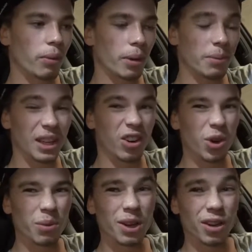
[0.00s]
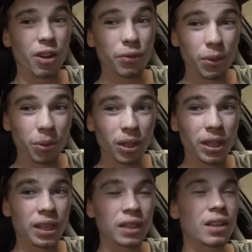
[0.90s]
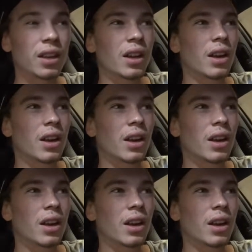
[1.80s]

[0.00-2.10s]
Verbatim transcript: about being horribly uncomfortable in it